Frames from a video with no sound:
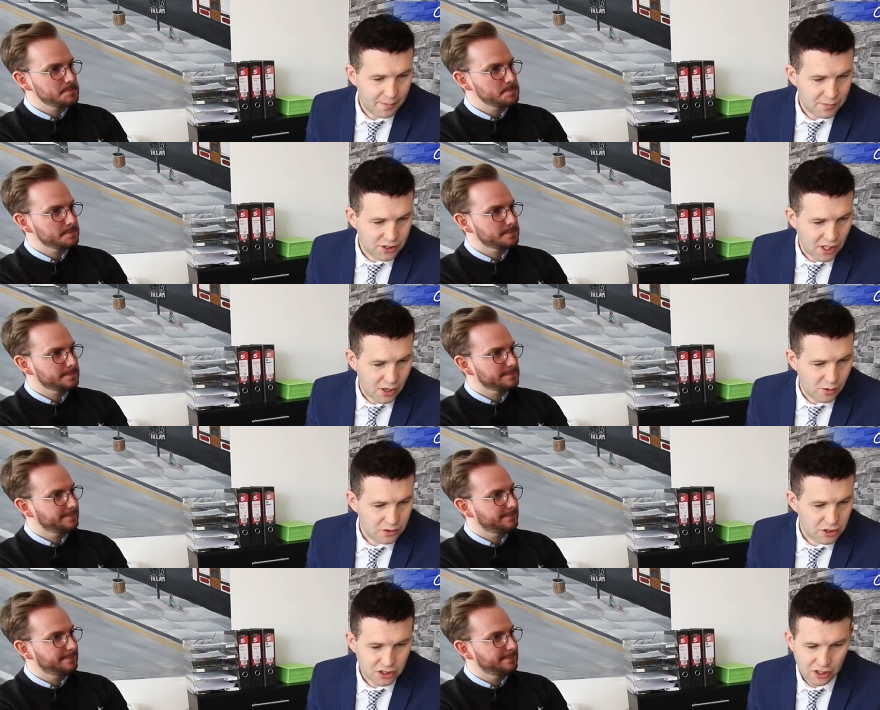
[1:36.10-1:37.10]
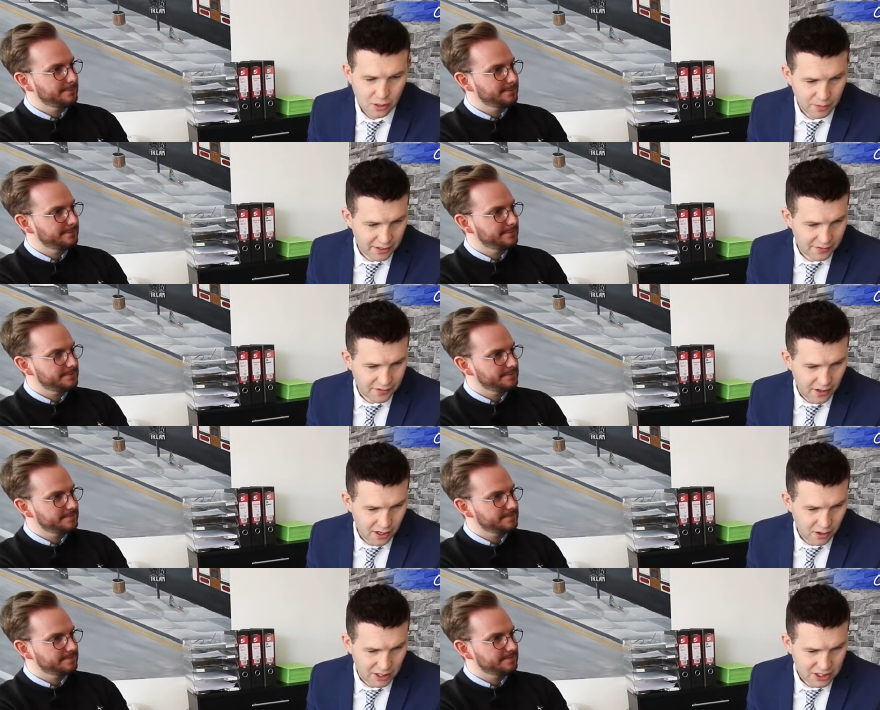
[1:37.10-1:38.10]
Speaker 1: So just a couple
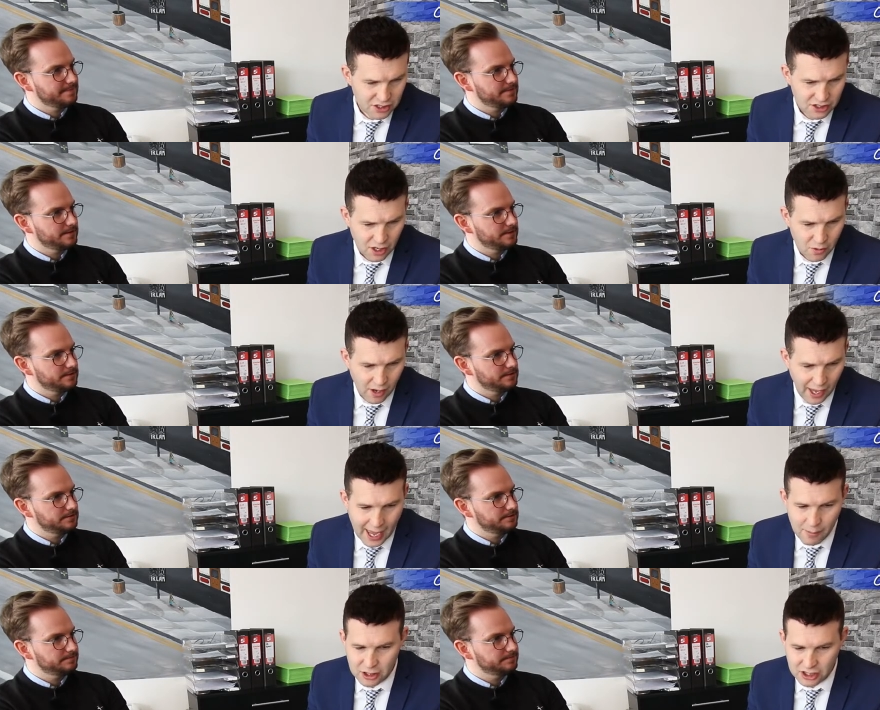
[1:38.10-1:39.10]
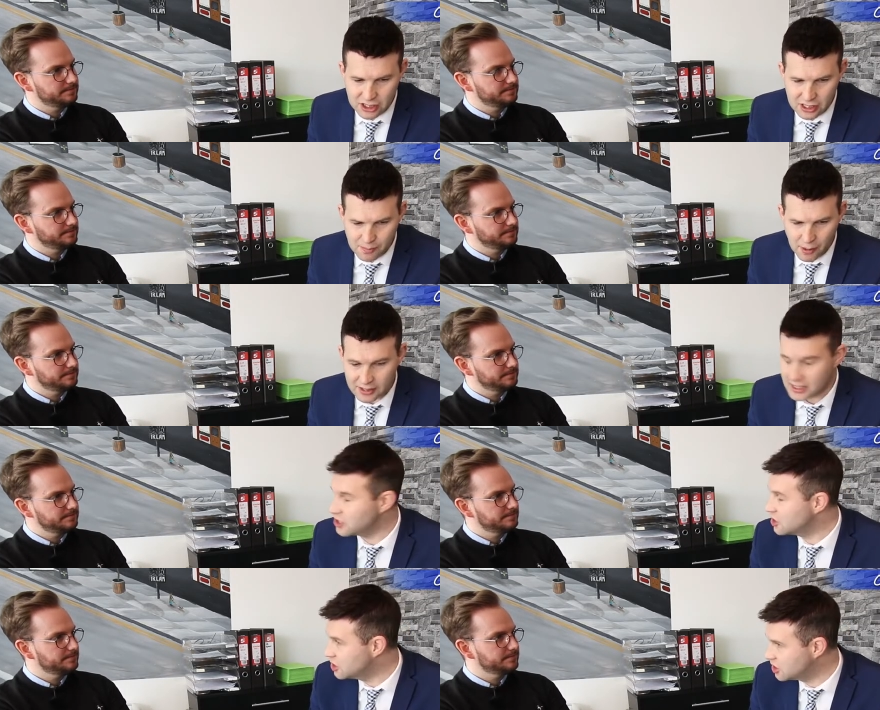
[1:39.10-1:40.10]
of questions. So how much
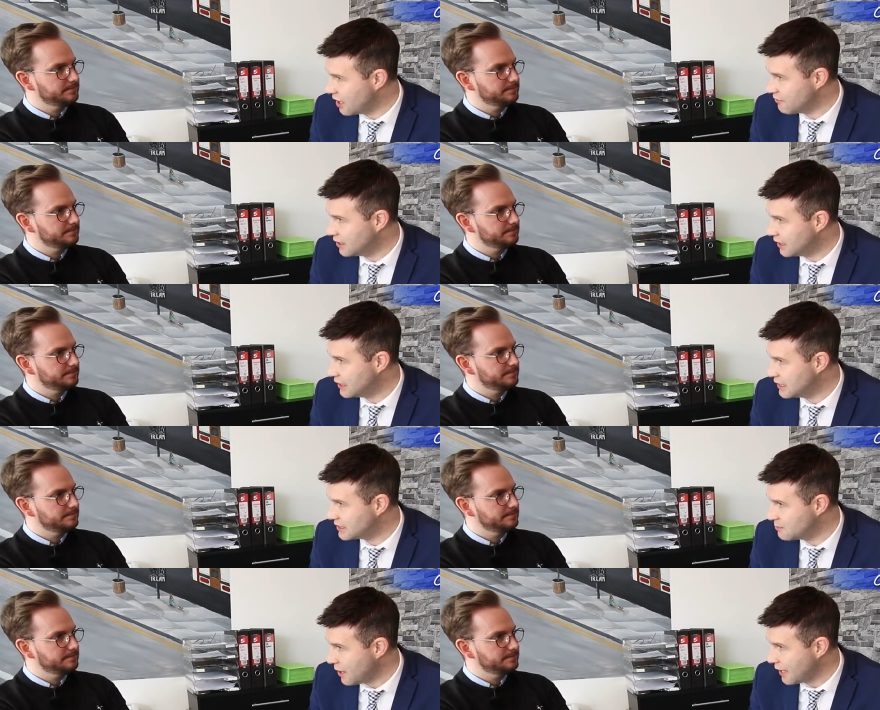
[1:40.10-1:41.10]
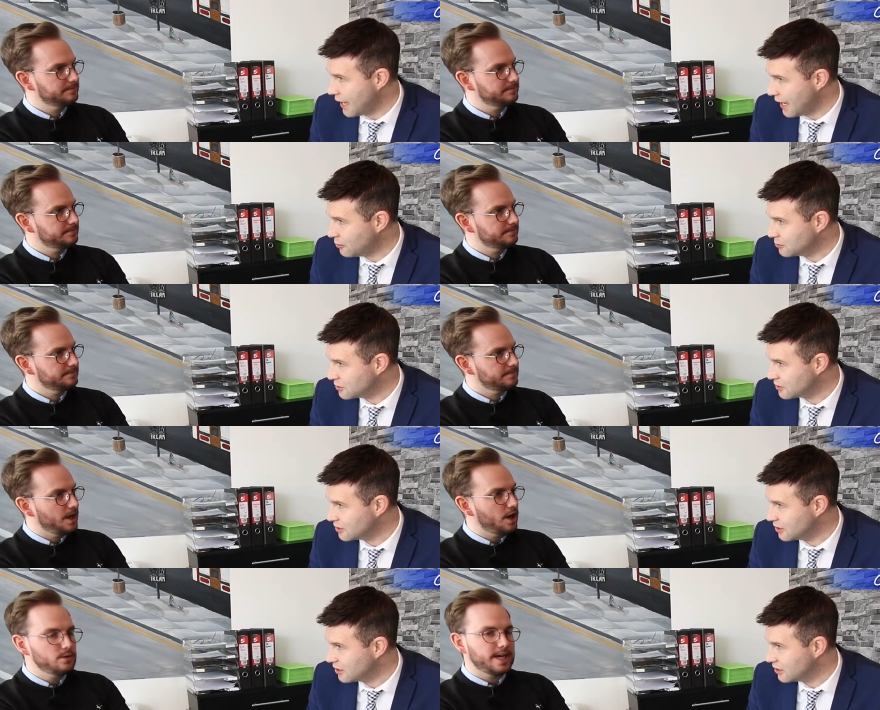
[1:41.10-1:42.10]
deposit do you generally need to buy a house?
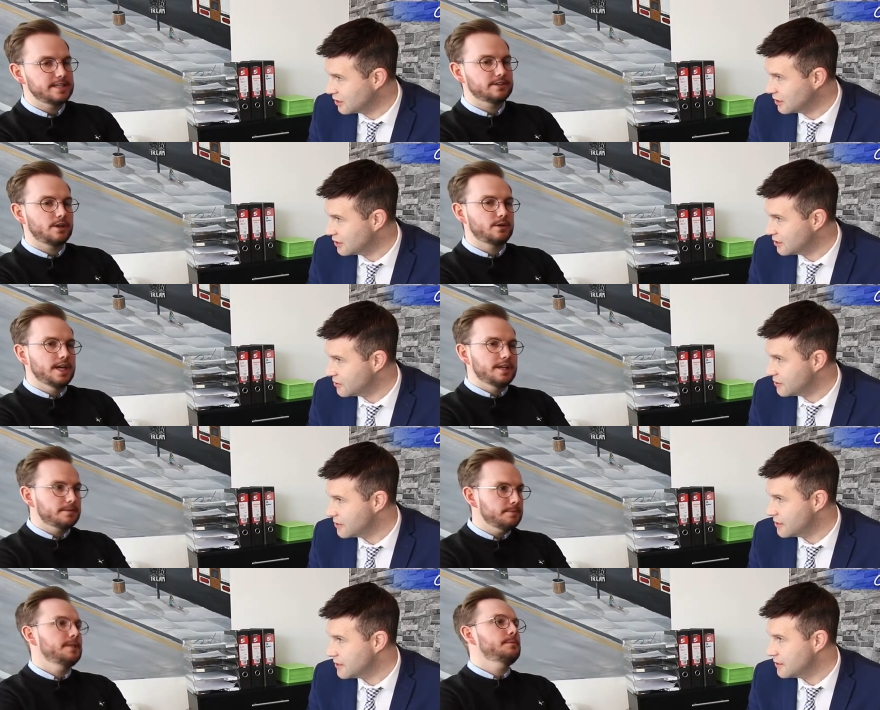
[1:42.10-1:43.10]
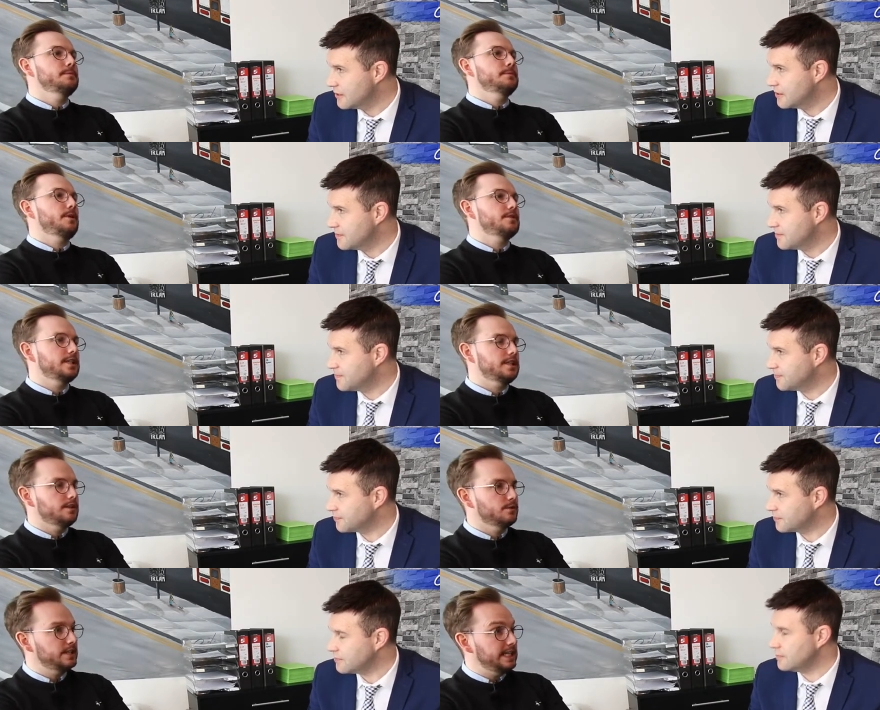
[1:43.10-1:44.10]
Speaker 2: Okay, so the minimum deposit
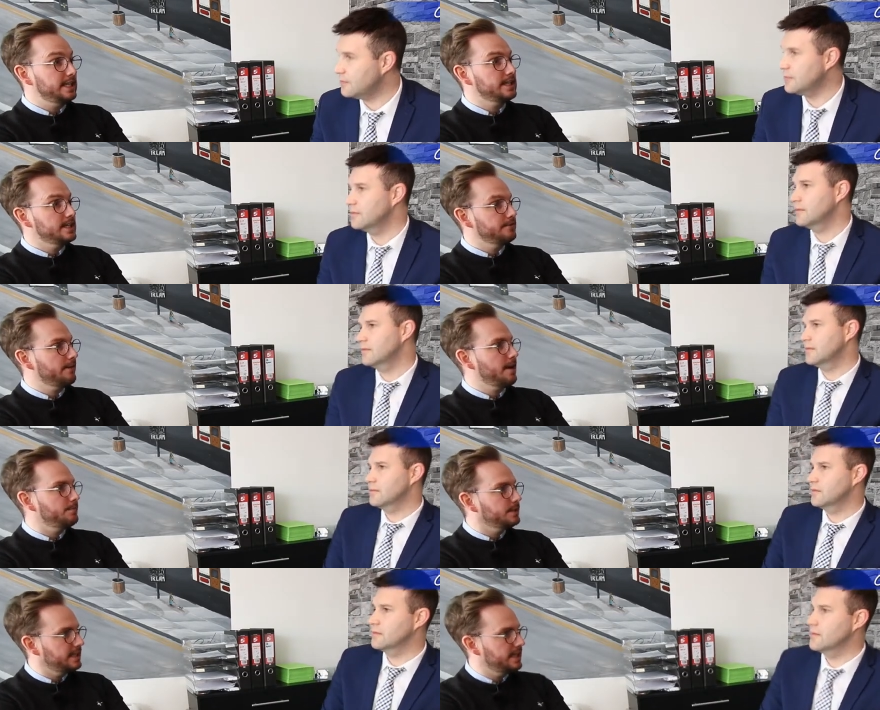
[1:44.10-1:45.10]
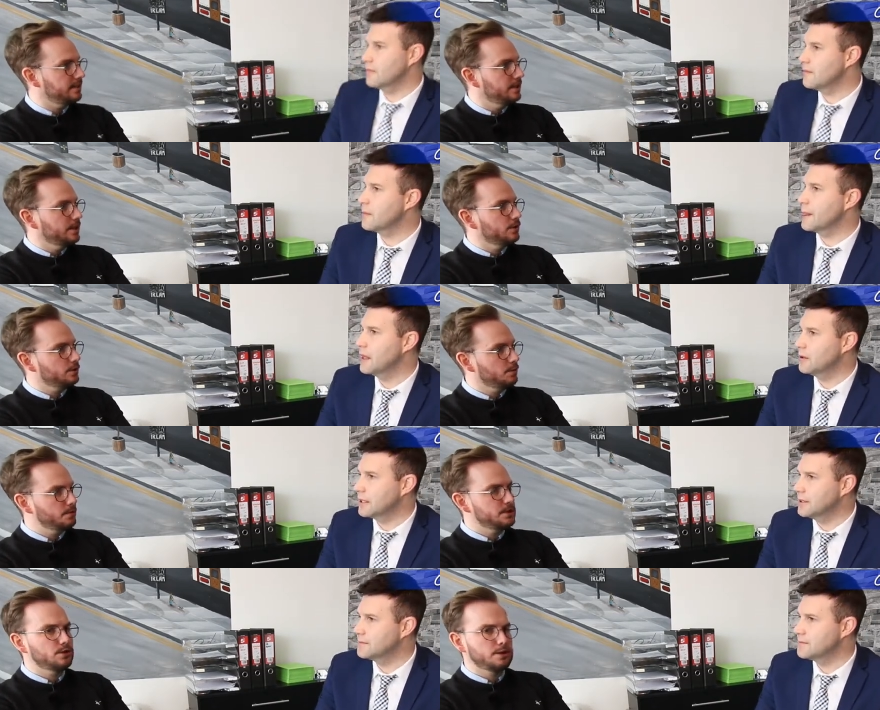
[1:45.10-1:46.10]
you need is 5%. So
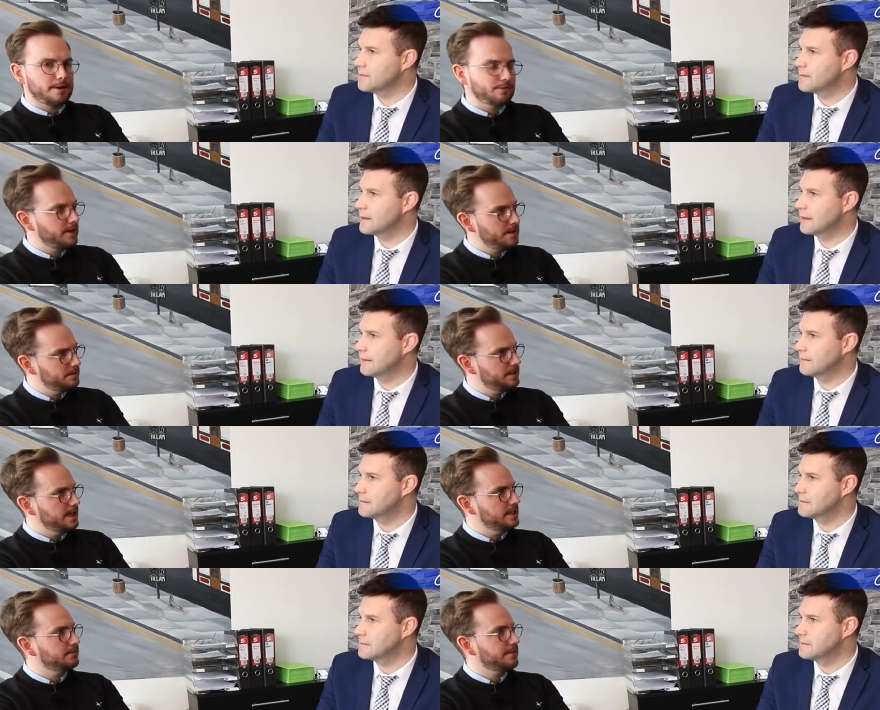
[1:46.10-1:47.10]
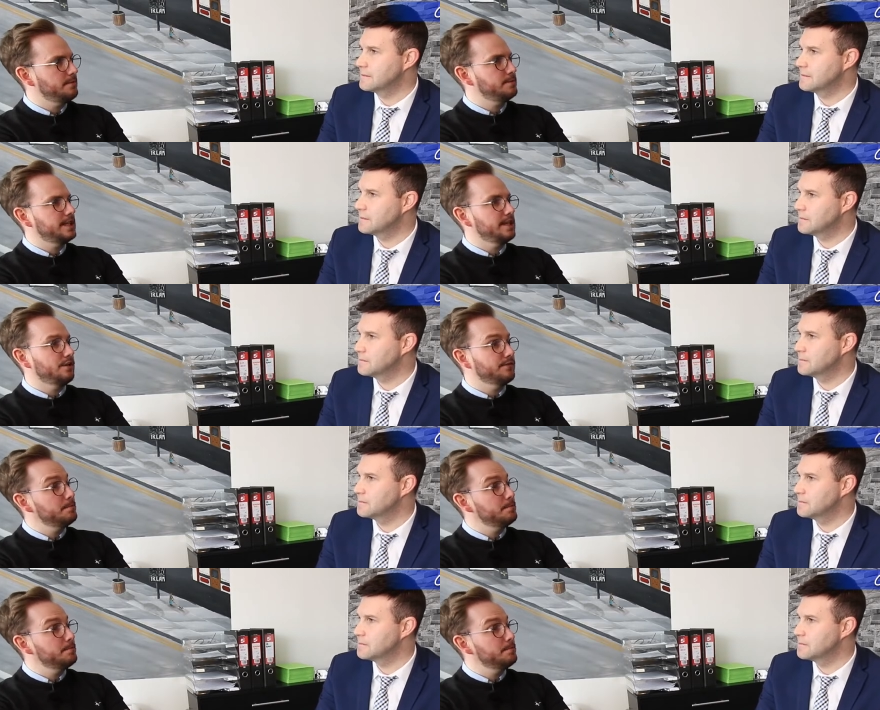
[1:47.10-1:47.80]
when we talk about 5%, it's 5% of the